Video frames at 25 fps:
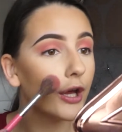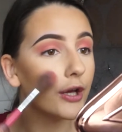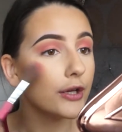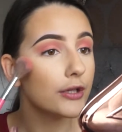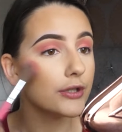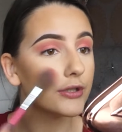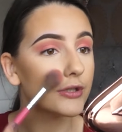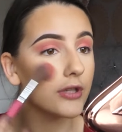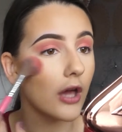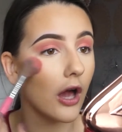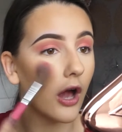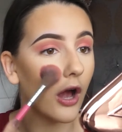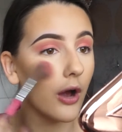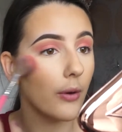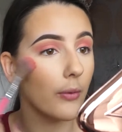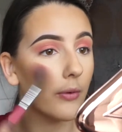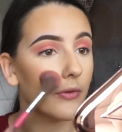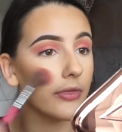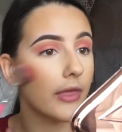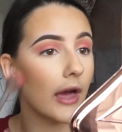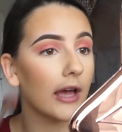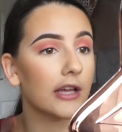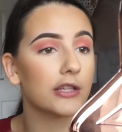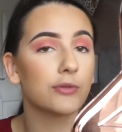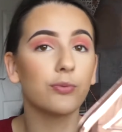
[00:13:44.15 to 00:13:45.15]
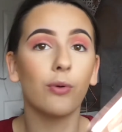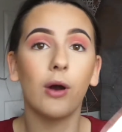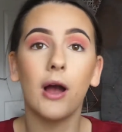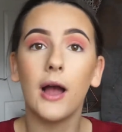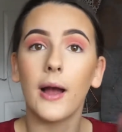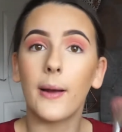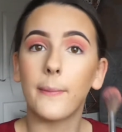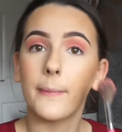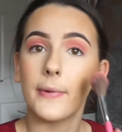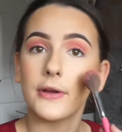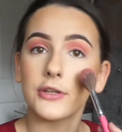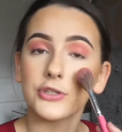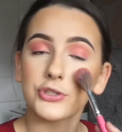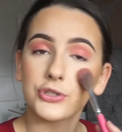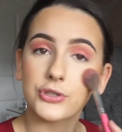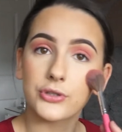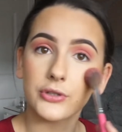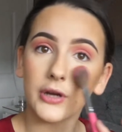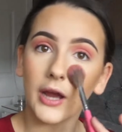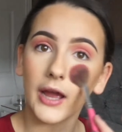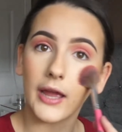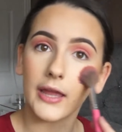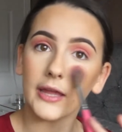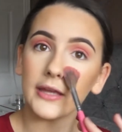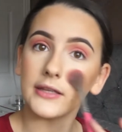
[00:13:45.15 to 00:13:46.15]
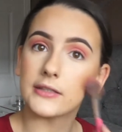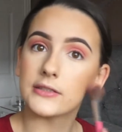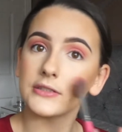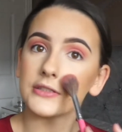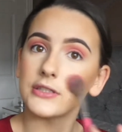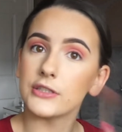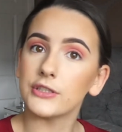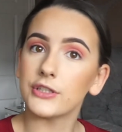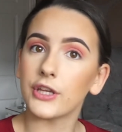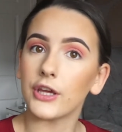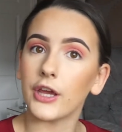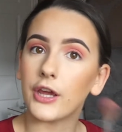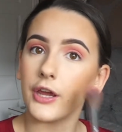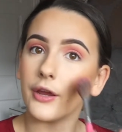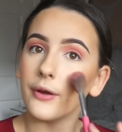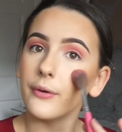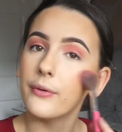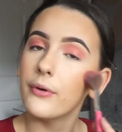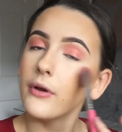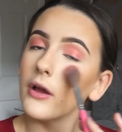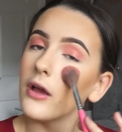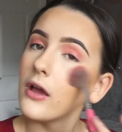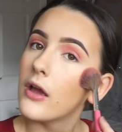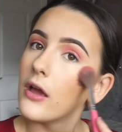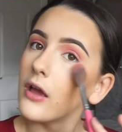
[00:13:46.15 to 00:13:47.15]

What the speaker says: So that's what I'm trying to do.